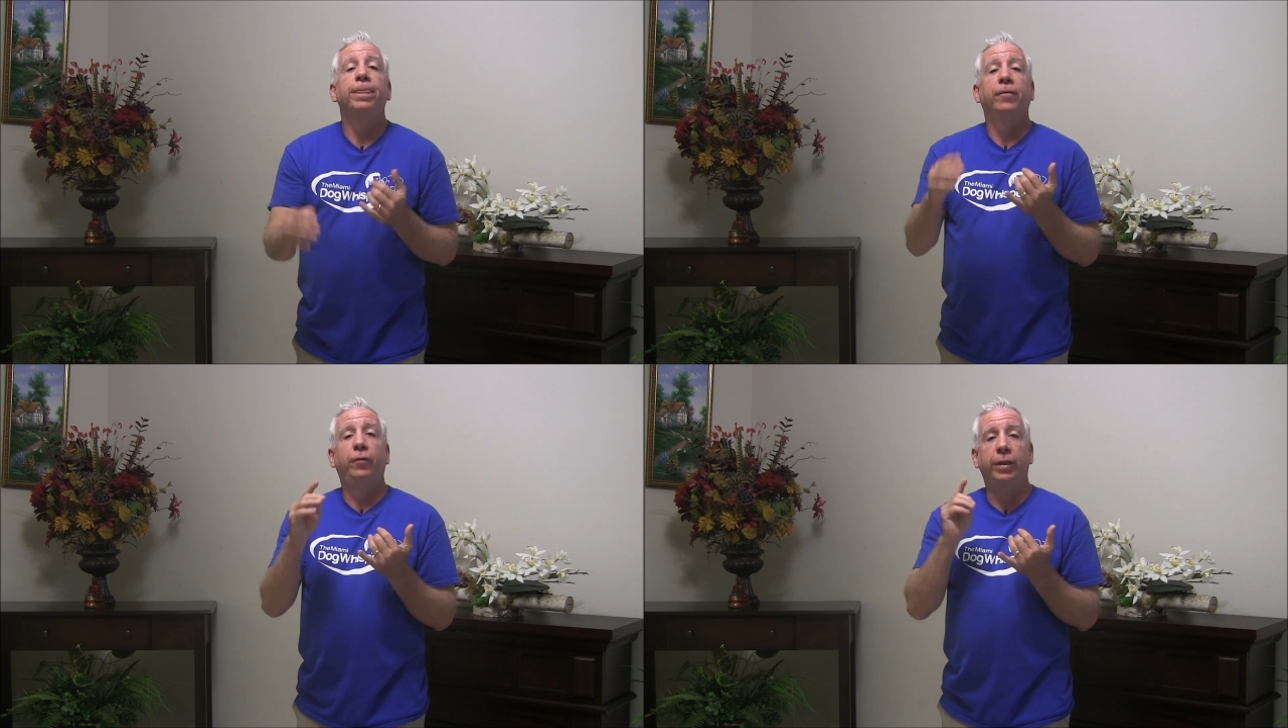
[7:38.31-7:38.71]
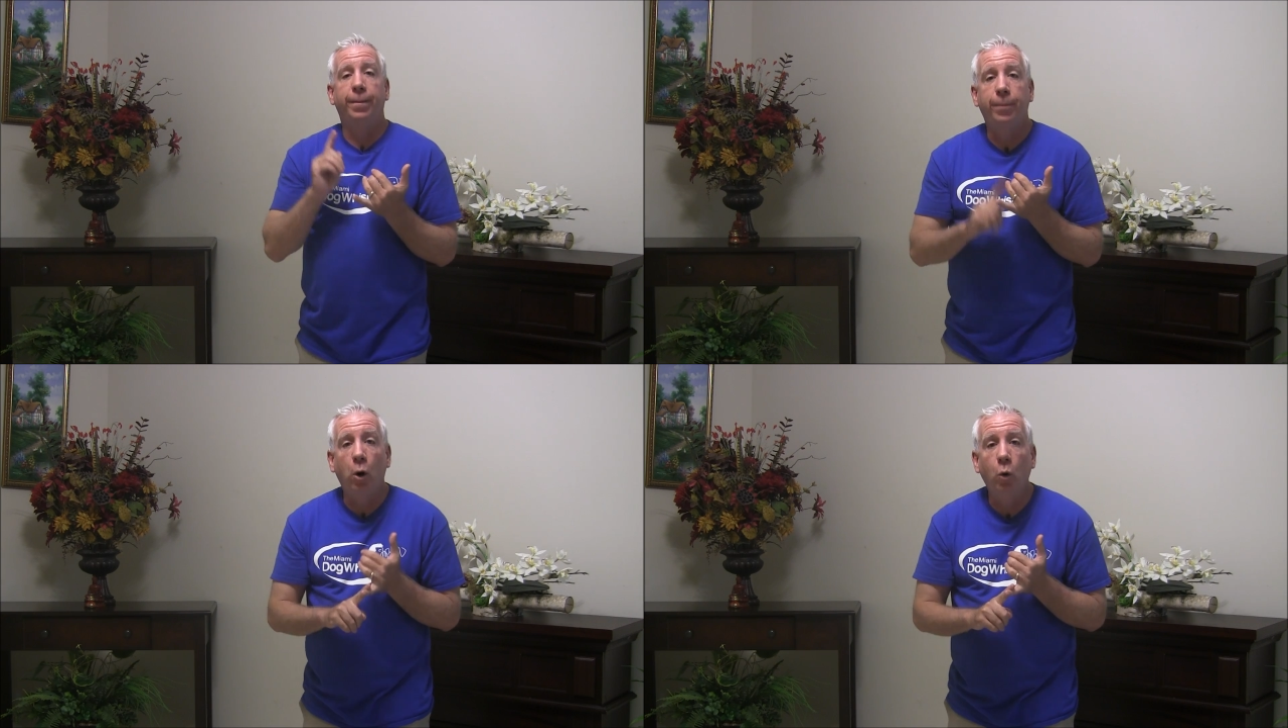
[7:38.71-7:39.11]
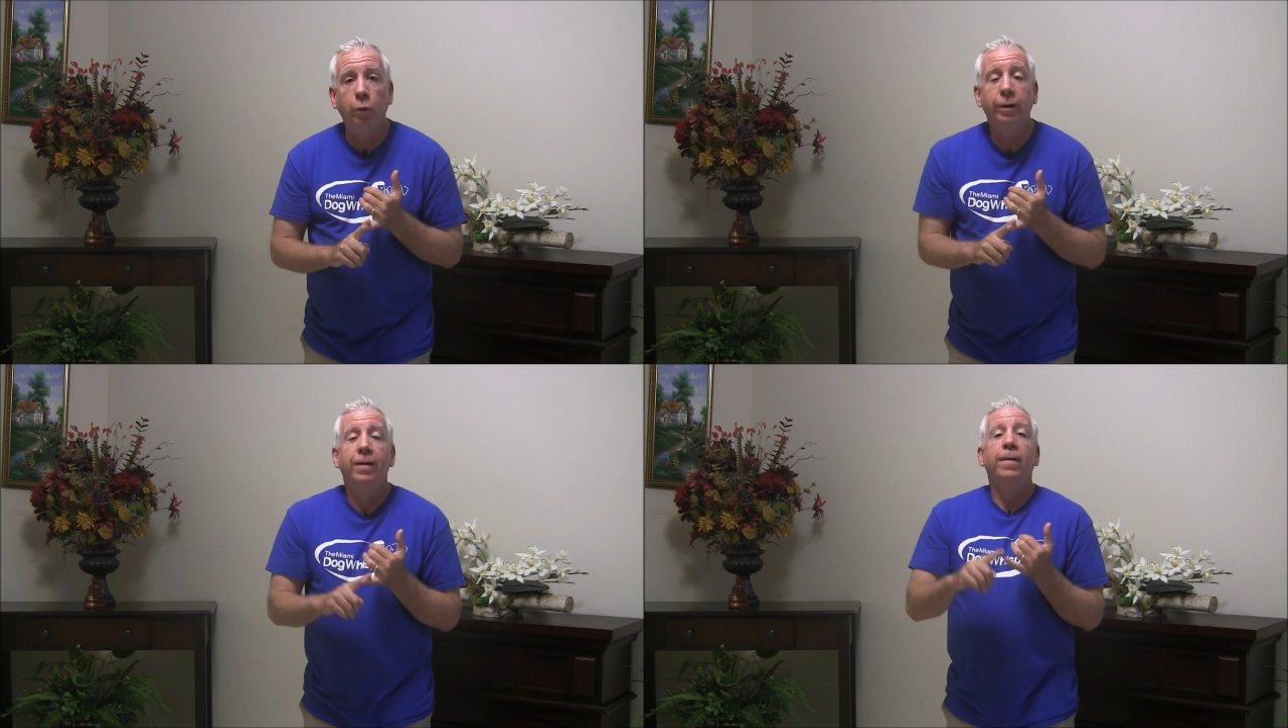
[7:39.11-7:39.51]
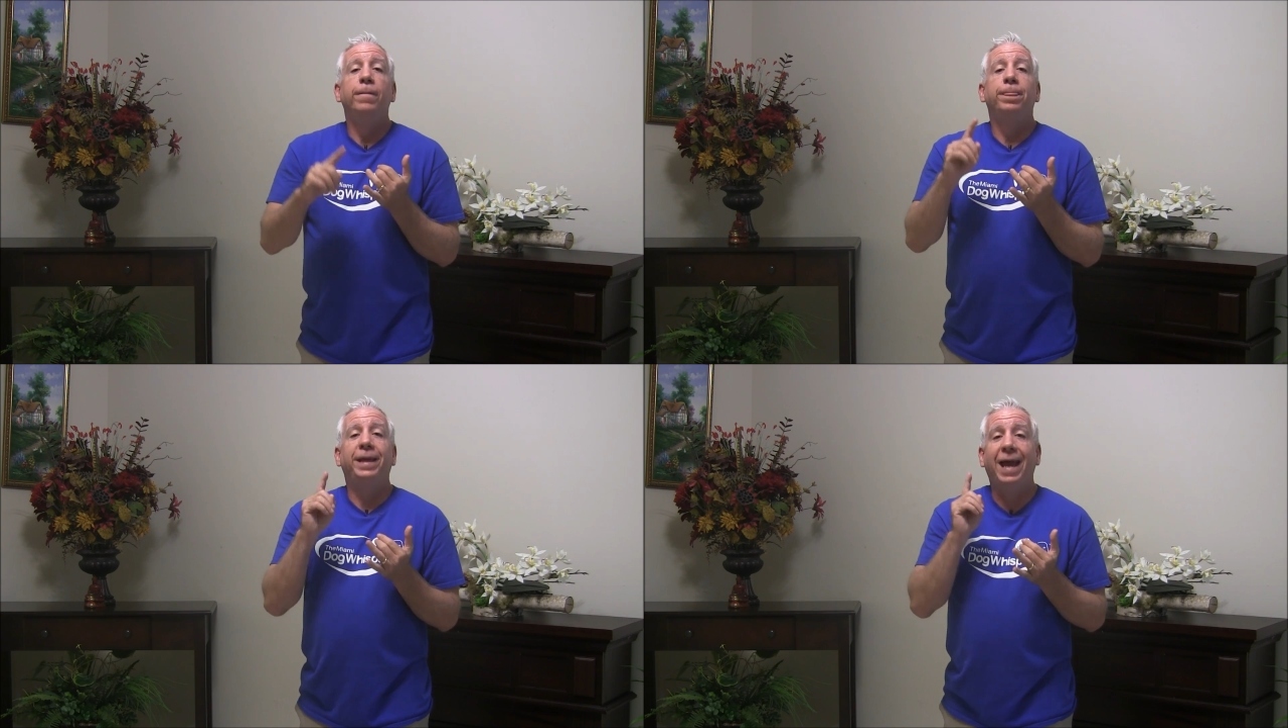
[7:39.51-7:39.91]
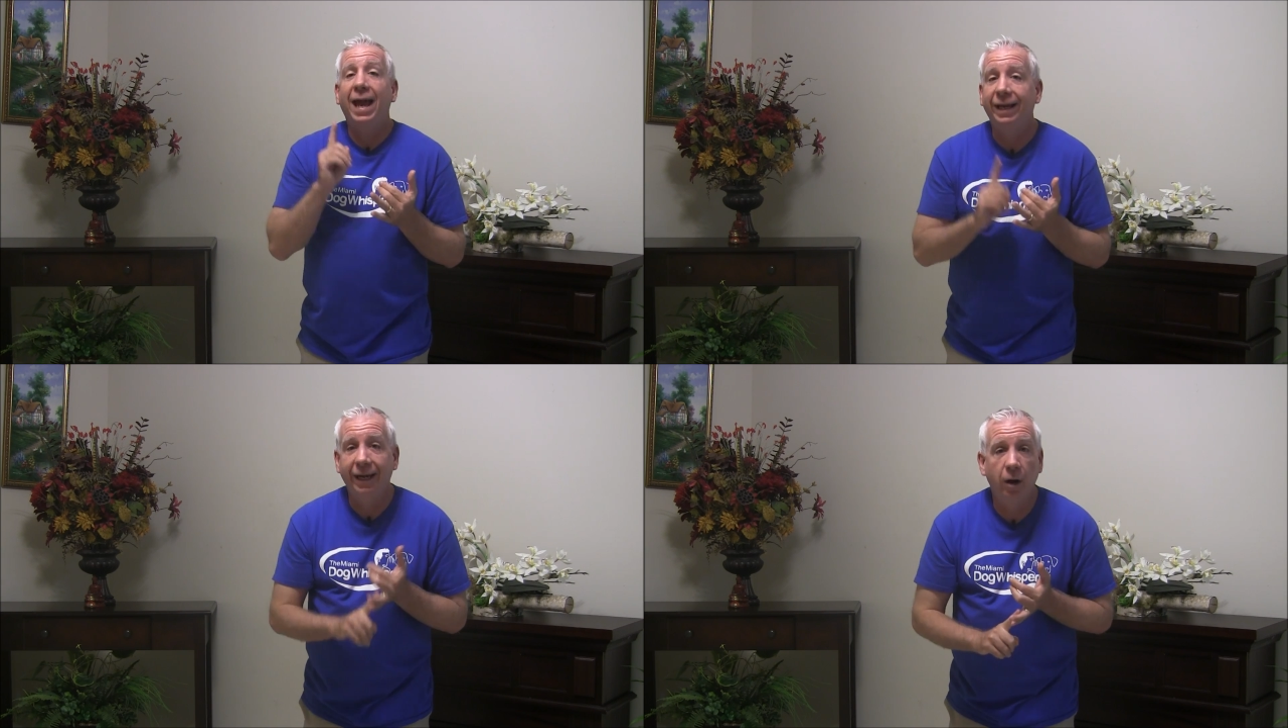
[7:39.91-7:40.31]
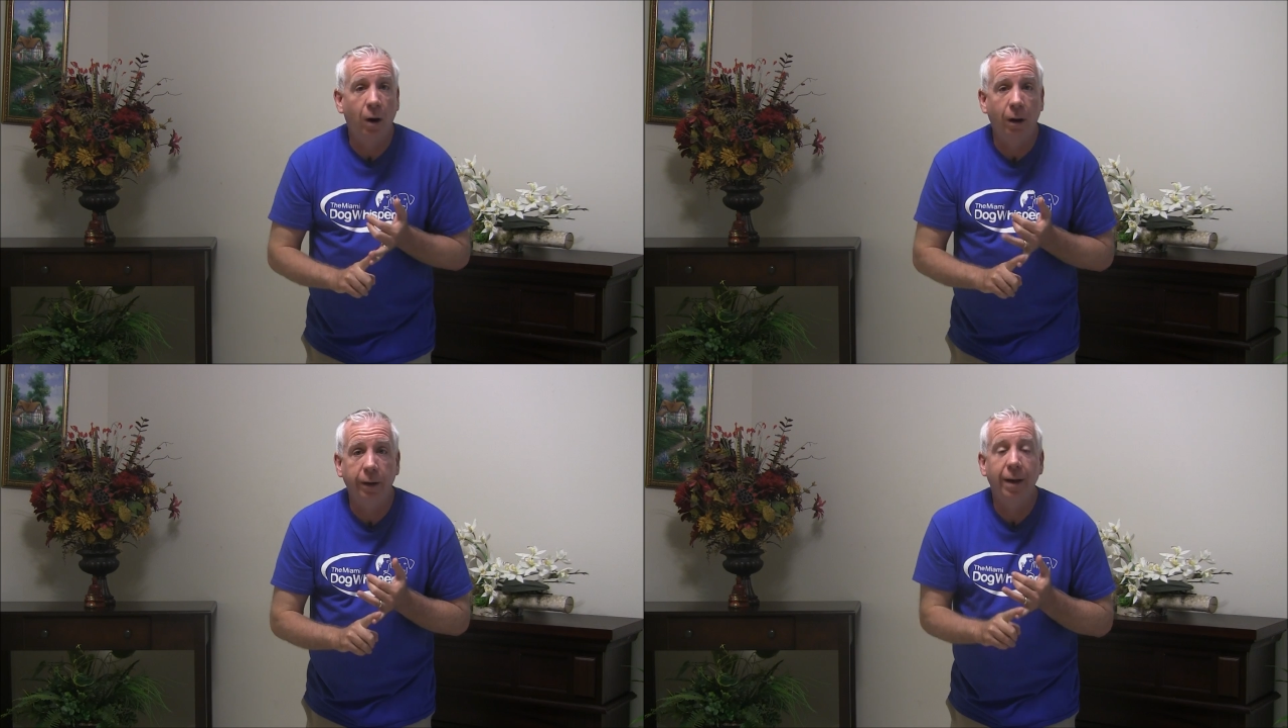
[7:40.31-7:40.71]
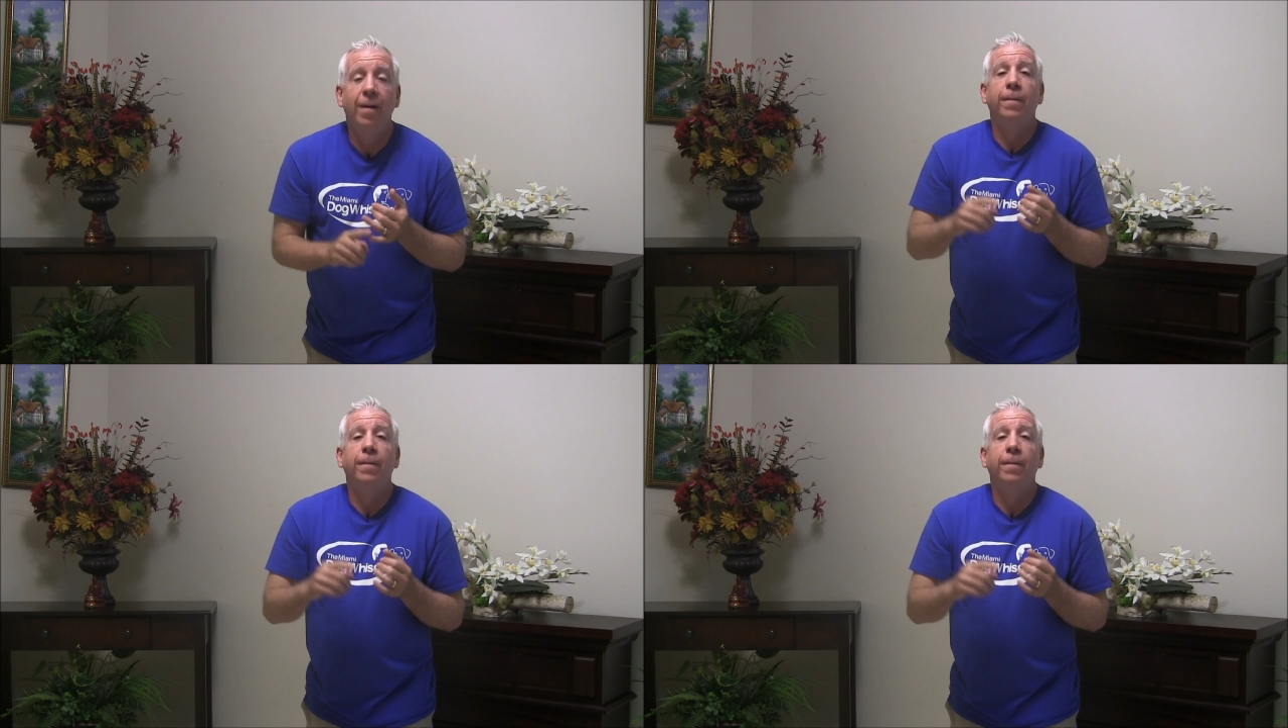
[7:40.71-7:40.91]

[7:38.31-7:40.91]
for the bone, the egging on,